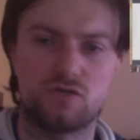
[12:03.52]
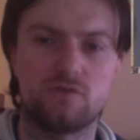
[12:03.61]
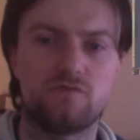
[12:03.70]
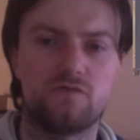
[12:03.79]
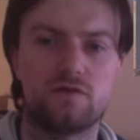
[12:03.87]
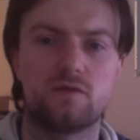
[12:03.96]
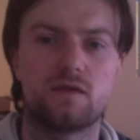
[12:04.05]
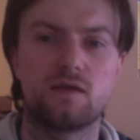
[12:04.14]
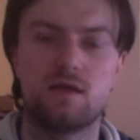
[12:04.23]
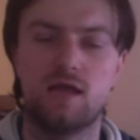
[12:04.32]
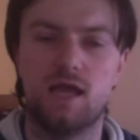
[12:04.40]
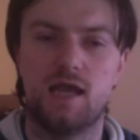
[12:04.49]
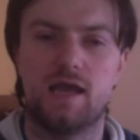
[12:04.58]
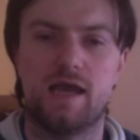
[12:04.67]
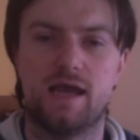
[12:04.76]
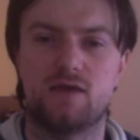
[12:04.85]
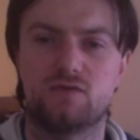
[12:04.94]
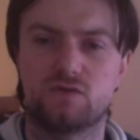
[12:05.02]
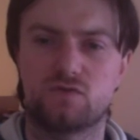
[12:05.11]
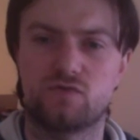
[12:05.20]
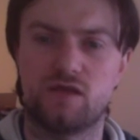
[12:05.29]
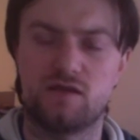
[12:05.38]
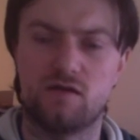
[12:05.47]
a following, and how to
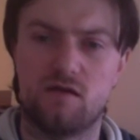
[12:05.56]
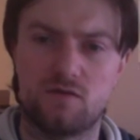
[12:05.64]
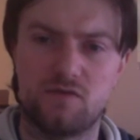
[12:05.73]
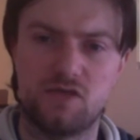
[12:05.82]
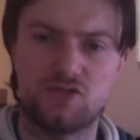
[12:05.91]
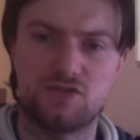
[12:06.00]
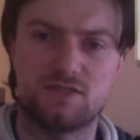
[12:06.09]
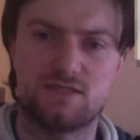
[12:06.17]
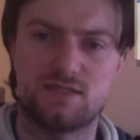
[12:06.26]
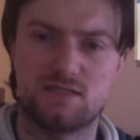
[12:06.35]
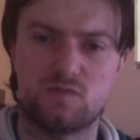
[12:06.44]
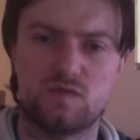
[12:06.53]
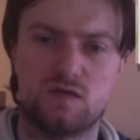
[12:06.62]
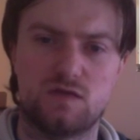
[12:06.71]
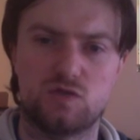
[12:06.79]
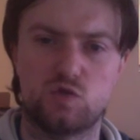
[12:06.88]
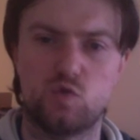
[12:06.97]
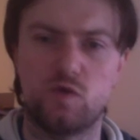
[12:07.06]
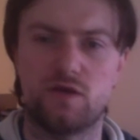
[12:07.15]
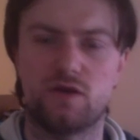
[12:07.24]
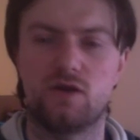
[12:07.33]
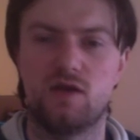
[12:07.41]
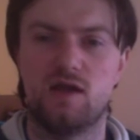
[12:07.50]
create automation systems on
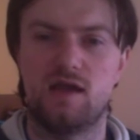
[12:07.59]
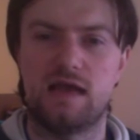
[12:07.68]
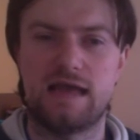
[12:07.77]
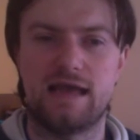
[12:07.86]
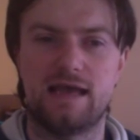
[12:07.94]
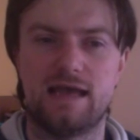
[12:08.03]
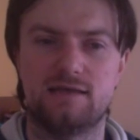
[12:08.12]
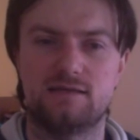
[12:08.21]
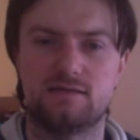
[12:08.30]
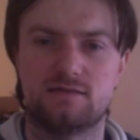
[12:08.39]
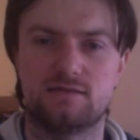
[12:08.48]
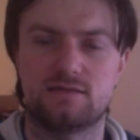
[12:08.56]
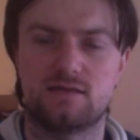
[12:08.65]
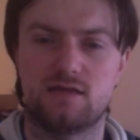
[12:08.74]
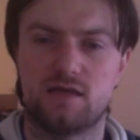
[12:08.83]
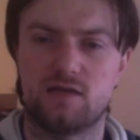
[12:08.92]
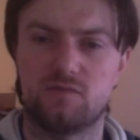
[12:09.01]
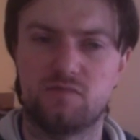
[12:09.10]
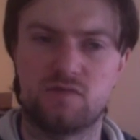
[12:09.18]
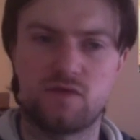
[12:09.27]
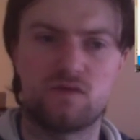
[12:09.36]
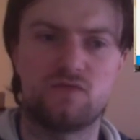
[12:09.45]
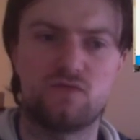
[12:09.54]
Twitter and kind of get
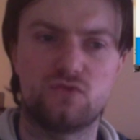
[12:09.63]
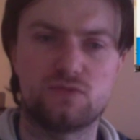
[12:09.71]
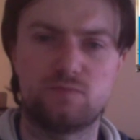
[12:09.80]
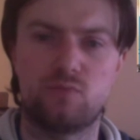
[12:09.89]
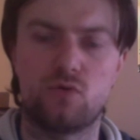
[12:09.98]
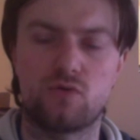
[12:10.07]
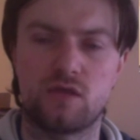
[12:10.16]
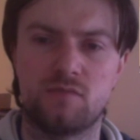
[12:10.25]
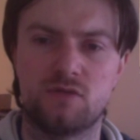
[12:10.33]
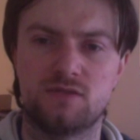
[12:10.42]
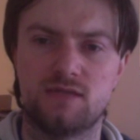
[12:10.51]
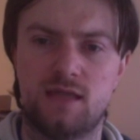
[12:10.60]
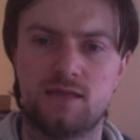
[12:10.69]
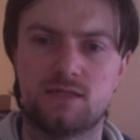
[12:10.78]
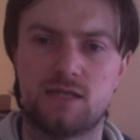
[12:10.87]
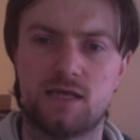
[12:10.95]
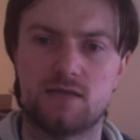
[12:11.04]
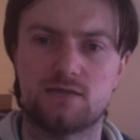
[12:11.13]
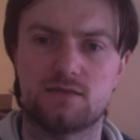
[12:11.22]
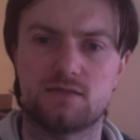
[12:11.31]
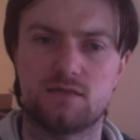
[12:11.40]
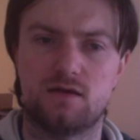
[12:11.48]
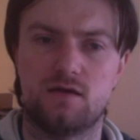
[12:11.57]
rid of those boring, mundane
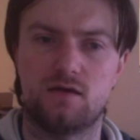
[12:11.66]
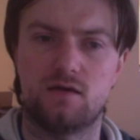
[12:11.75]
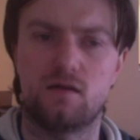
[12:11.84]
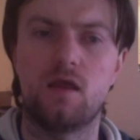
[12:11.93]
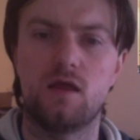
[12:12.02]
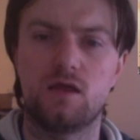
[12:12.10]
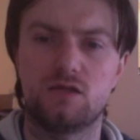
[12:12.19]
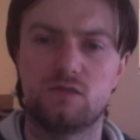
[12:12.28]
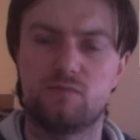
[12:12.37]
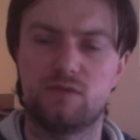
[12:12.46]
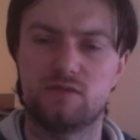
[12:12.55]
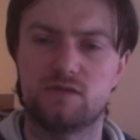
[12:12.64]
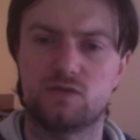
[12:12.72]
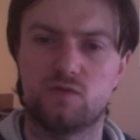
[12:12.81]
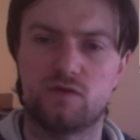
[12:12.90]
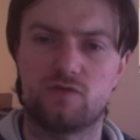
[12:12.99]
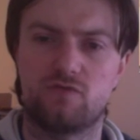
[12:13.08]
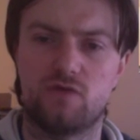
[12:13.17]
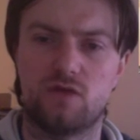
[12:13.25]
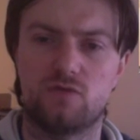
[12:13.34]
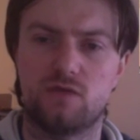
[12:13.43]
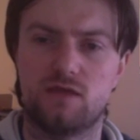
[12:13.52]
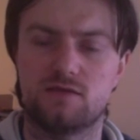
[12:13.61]
tasks on building a Twitter
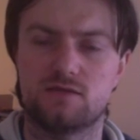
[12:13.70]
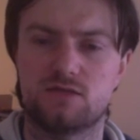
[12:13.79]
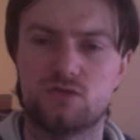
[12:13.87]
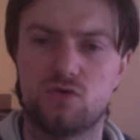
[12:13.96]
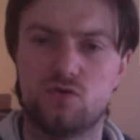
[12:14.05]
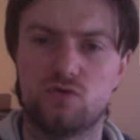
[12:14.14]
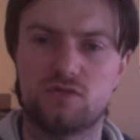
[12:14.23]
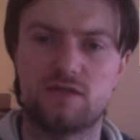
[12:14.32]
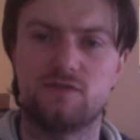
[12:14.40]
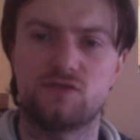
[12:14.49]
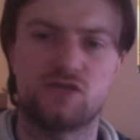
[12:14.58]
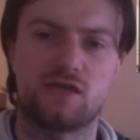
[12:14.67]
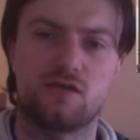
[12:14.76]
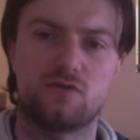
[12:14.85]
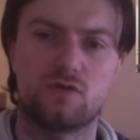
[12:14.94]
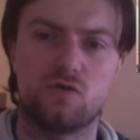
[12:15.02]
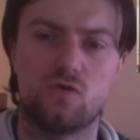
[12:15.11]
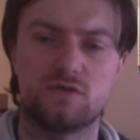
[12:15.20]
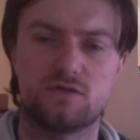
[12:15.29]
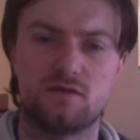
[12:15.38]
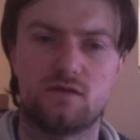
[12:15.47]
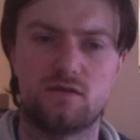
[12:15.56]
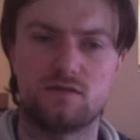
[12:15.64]
following. So definitely check out the course,
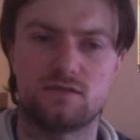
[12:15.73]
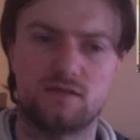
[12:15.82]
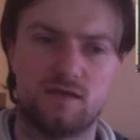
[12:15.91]
guys.